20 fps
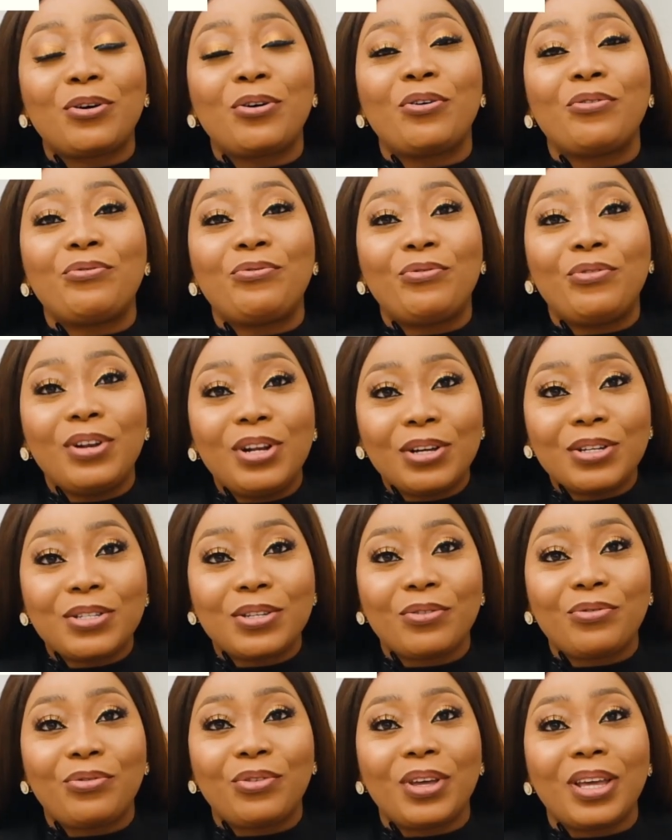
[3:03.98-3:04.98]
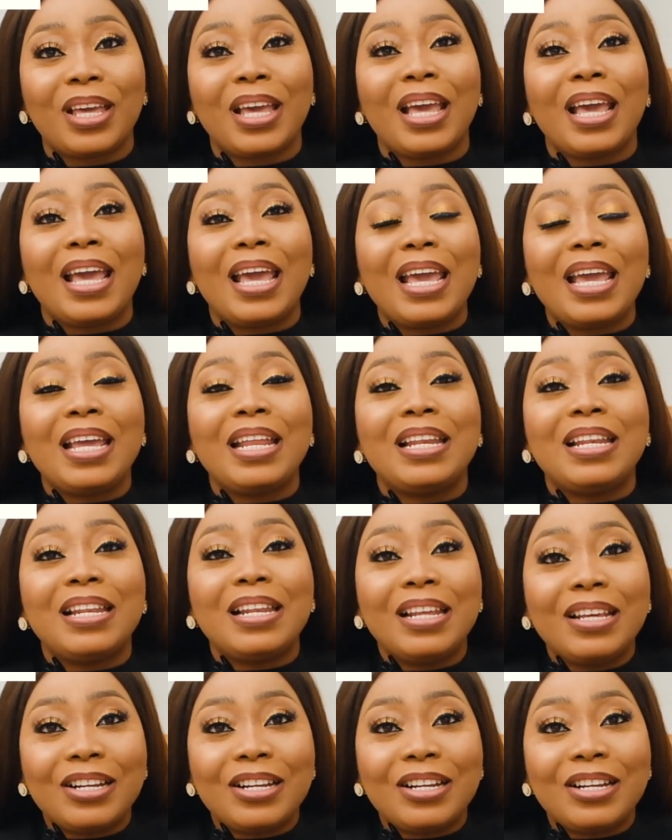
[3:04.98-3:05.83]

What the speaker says: of Philosophy in